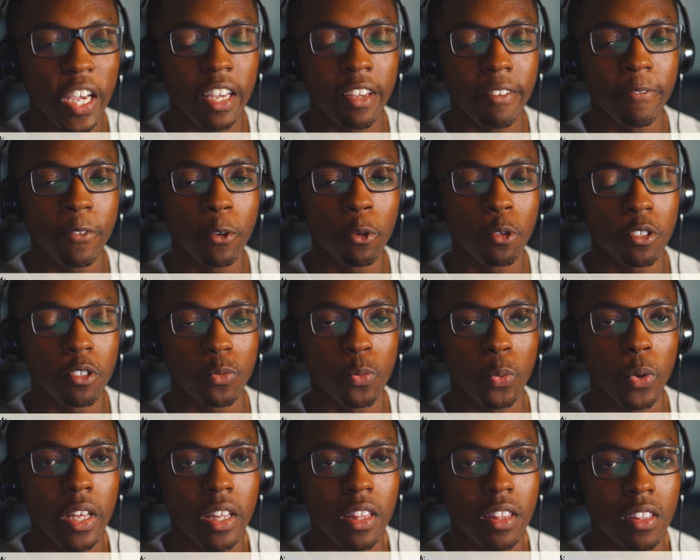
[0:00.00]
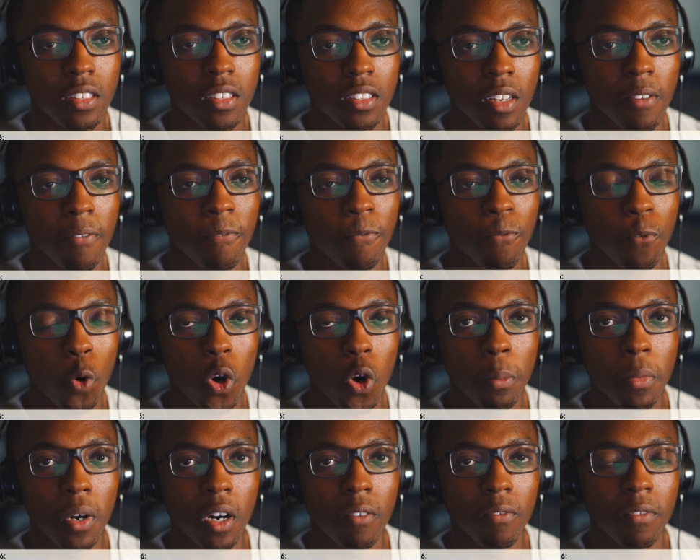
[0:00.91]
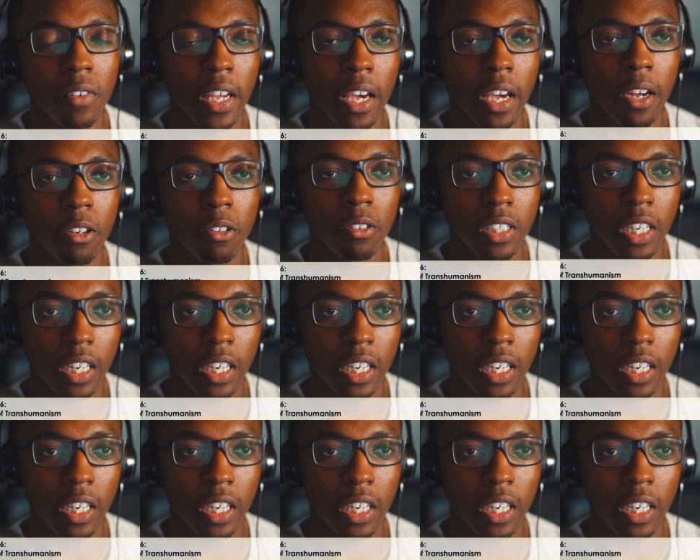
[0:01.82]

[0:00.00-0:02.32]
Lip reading: some form of nanotechnology